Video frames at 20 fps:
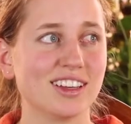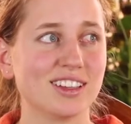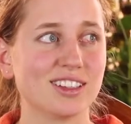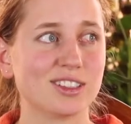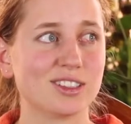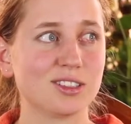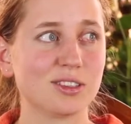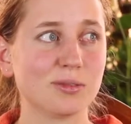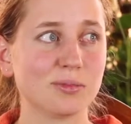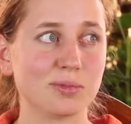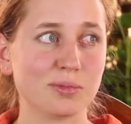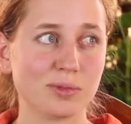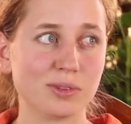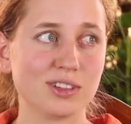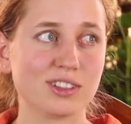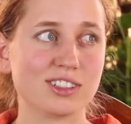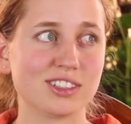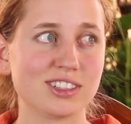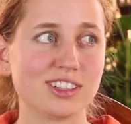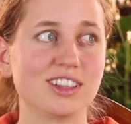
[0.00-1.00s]
soup,
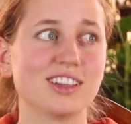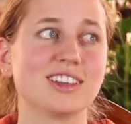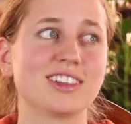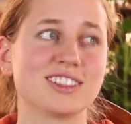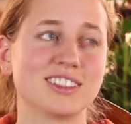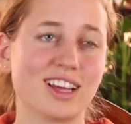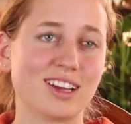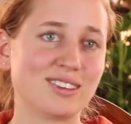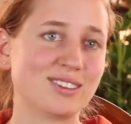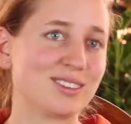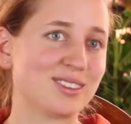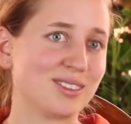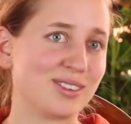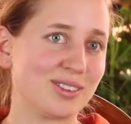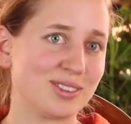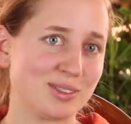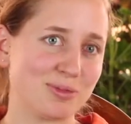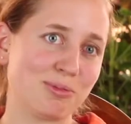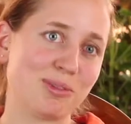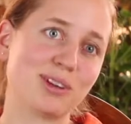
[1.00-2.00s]
which sounds
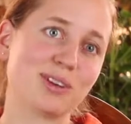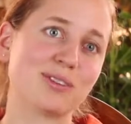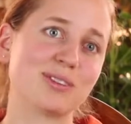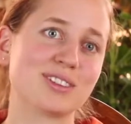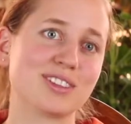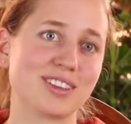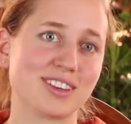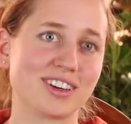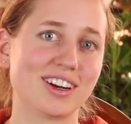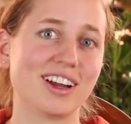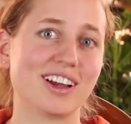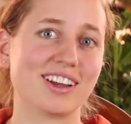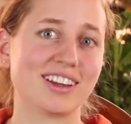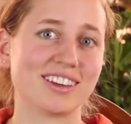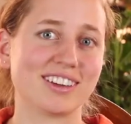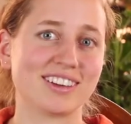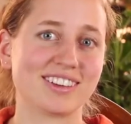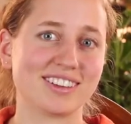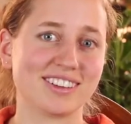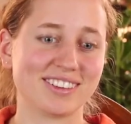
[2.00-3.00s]
gross, but it was all right,
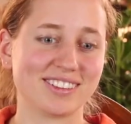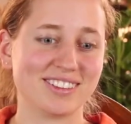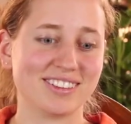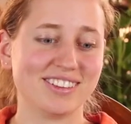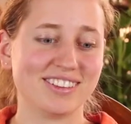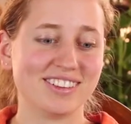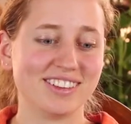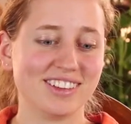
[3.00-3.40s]
you know.